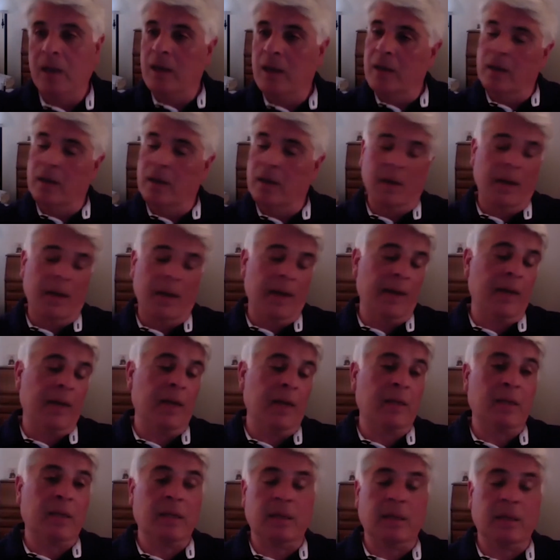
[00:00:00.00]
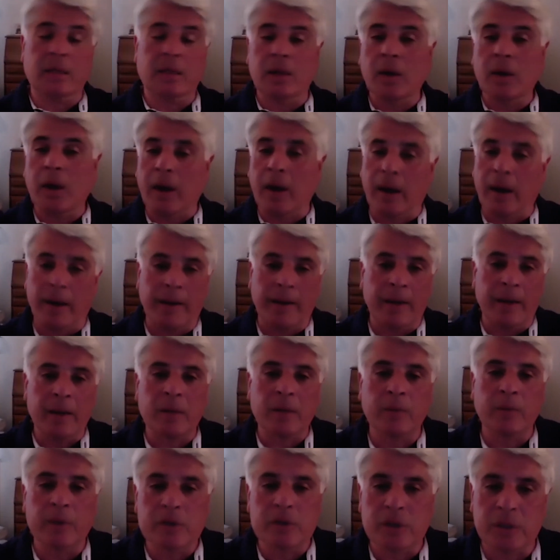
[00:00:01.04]
I guess
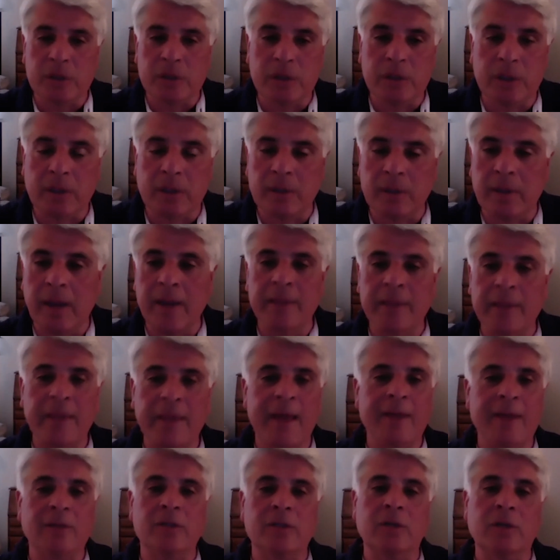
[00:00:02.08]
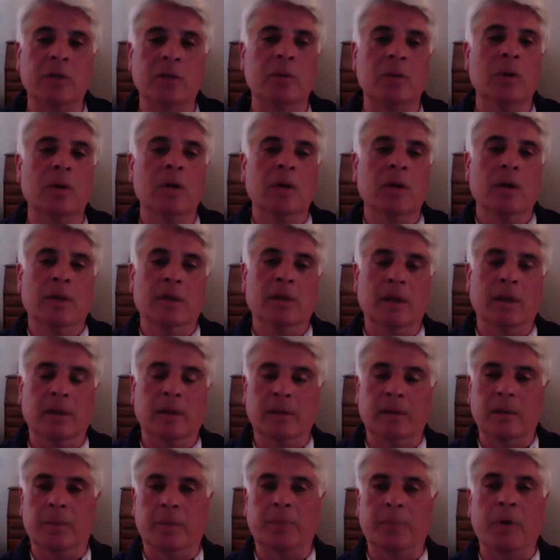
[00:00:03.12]
we just take that to
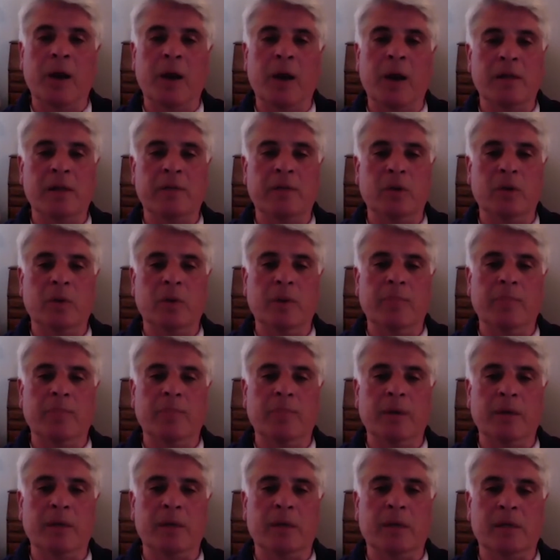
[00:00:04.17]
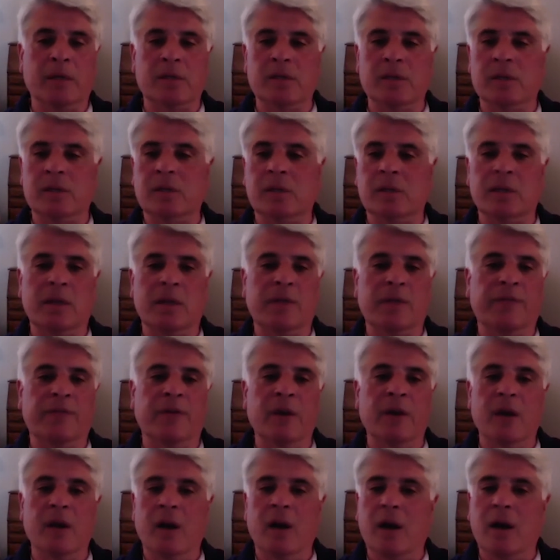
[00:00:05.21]
the price of doing business, just as if
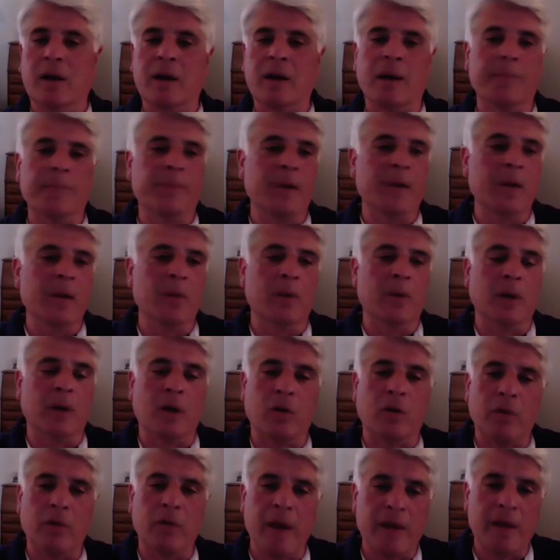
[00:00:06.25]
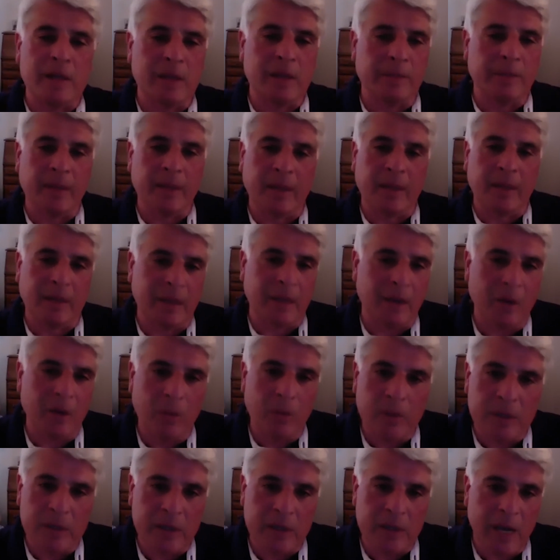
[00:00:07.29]
a company were to create something that they knew was
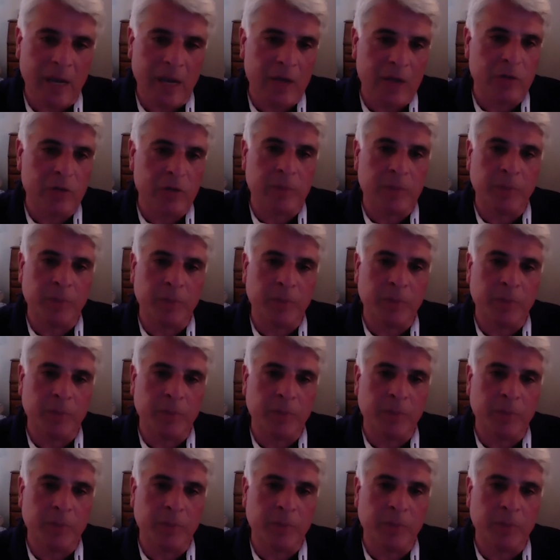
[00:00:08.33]
dangerous, put it